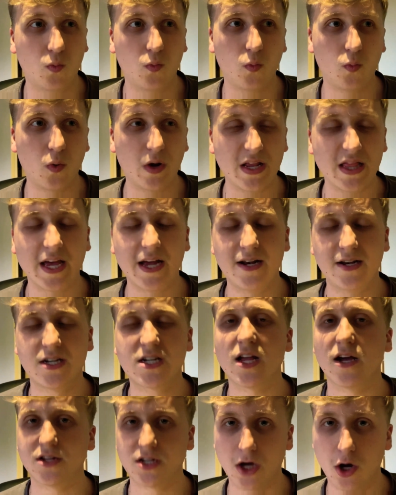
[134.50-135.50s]
we then
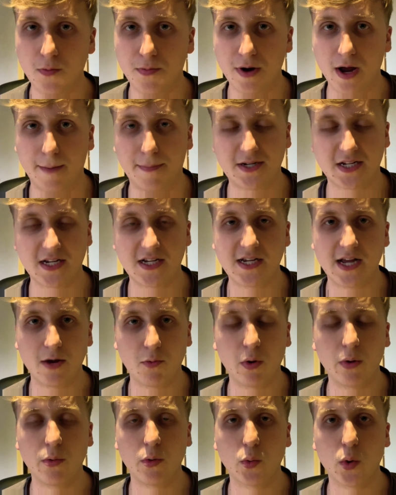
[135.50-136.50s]
started to open up, as I say,
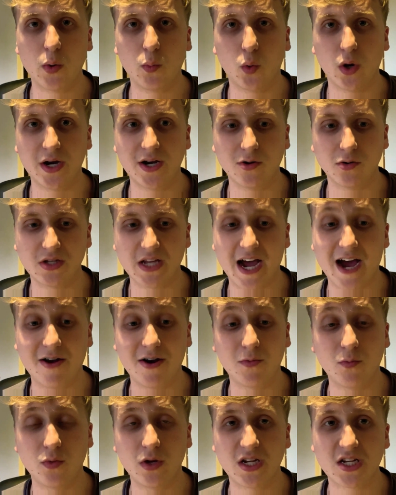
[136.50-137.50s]
when we went 1-0 down,
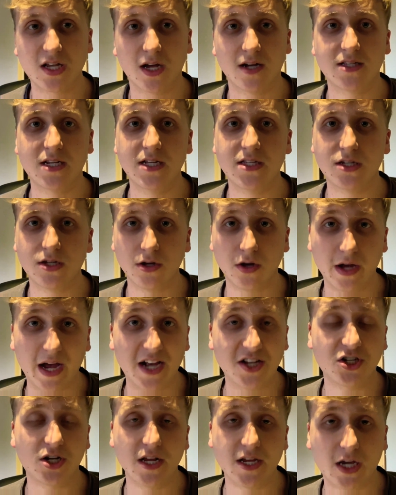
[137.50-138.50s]
and we started to
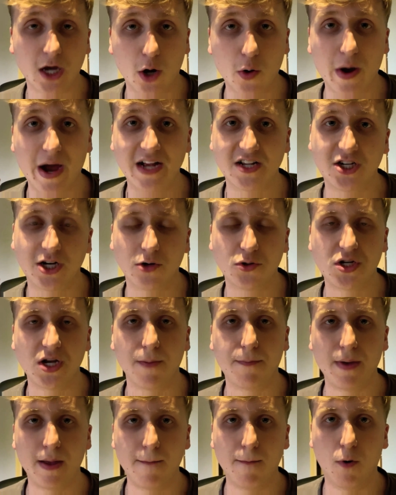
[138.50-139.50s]
actually go at Chelsea a
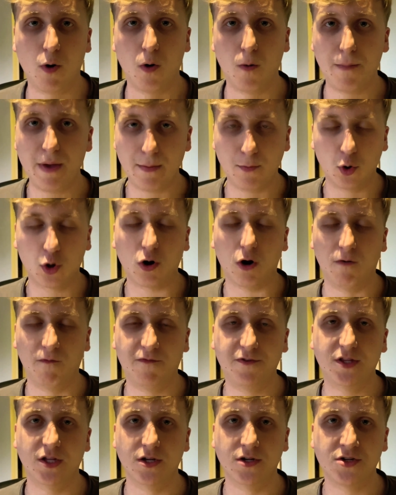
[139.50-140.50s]
bit more
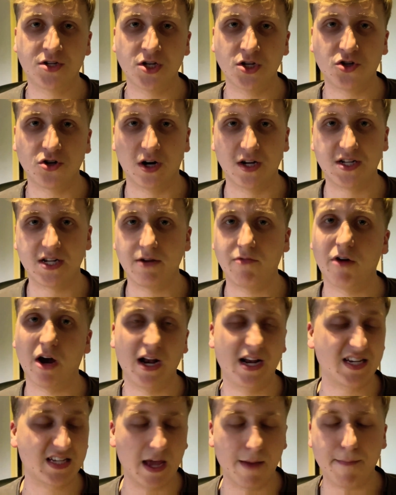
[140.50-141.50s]
confidence to try and say, right,
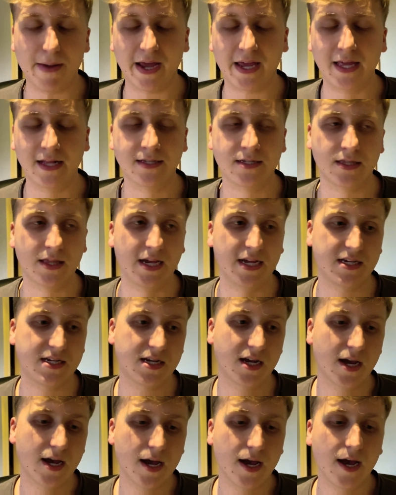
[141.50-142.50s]
let's get back into this.
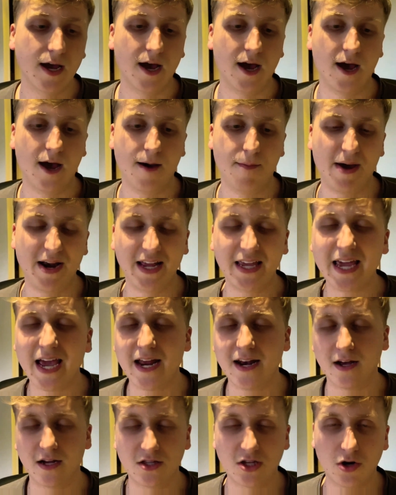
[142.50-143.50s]
And again,
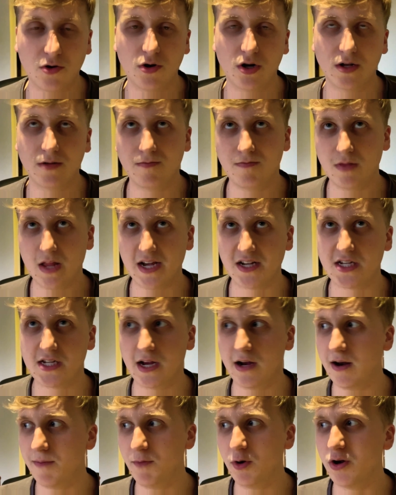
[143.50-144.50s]
I'm
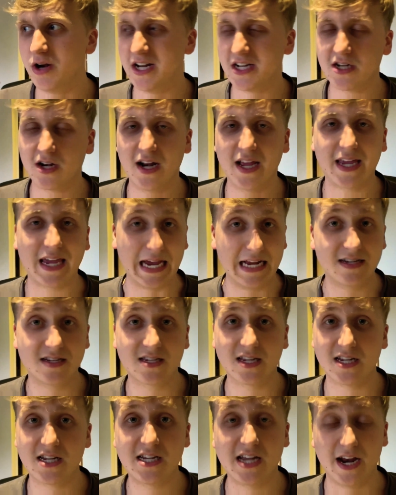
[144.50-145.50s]
not necessarily against
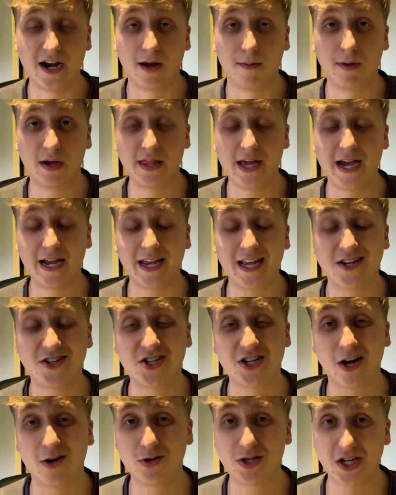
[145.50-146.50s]
us setting up like that against
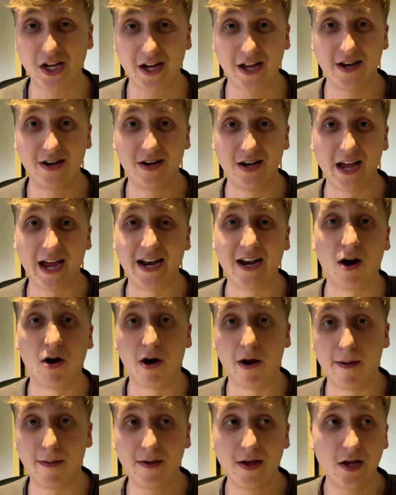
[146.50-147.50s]
Chelsea and
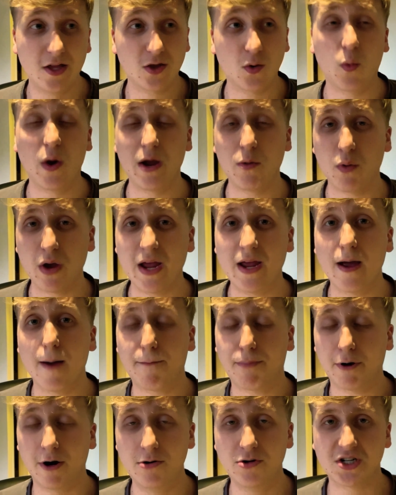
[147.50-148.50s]
the way we
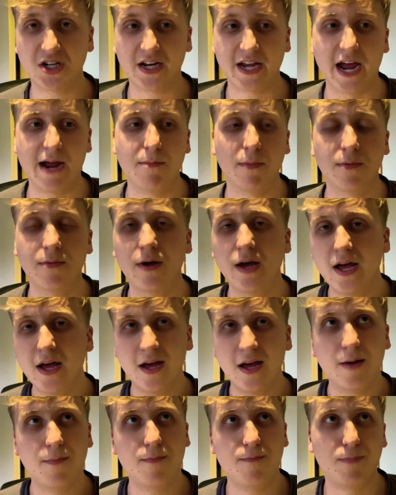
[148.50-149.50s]
approach the game.
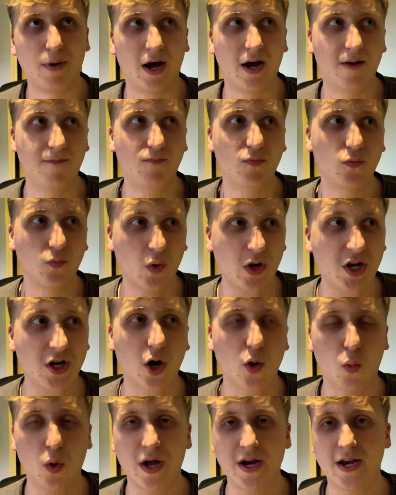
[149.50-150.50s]
But when you go
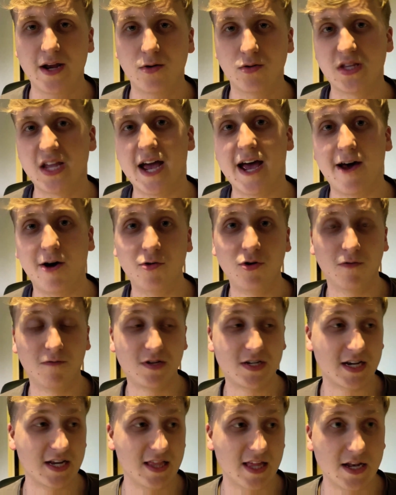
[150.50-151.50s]
1-0 down,
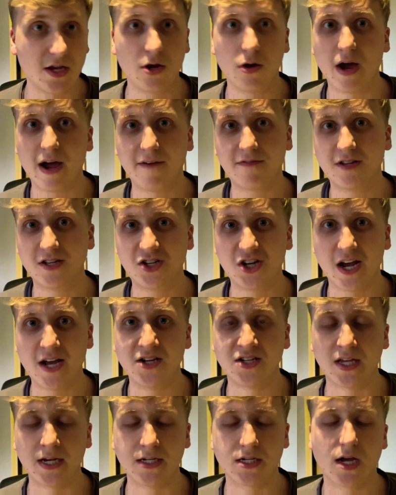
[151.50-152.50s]
obviously, then you have to change
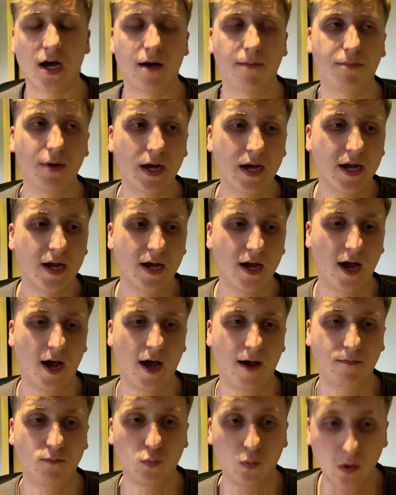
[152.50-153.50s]
things up.
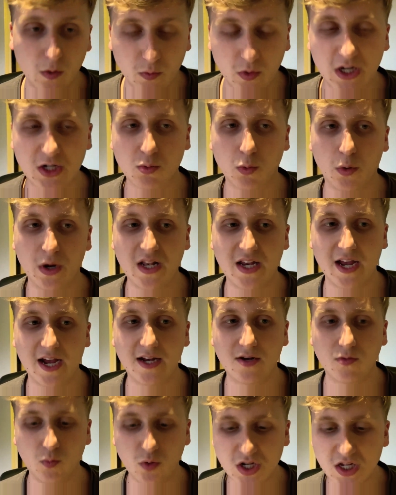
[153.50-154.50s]
And that's what we did.
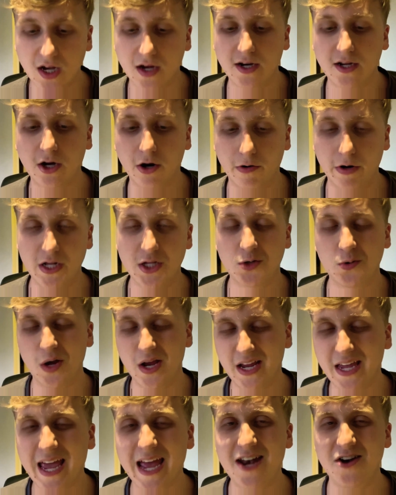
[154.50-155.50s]
And we started to go into it.
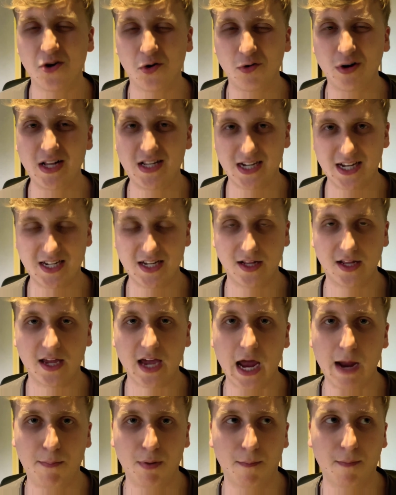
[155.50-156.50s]
Again, not really testing the
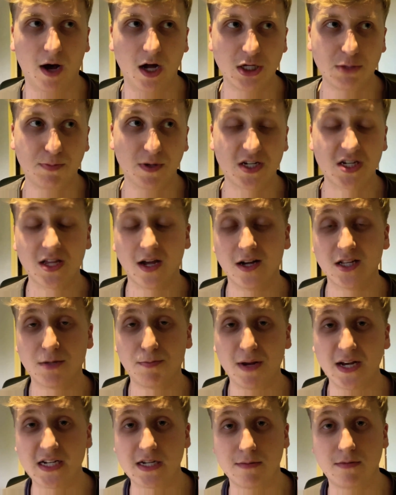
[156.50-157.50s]
keeper much, but starting to
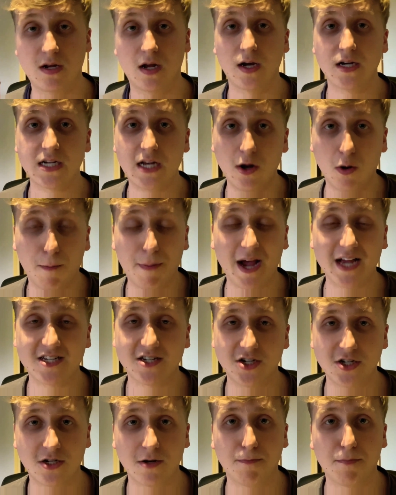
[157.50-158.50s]
play some nice little
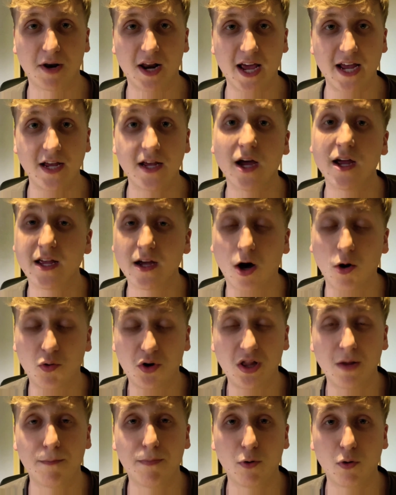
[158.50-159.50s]
passages of play, holding
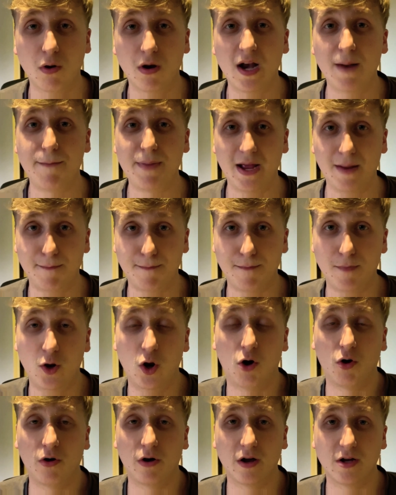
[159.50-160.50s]
the ball a little bit
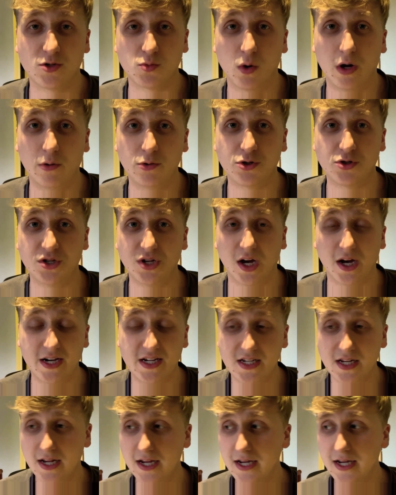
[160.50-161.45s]
longer as well, which was nice.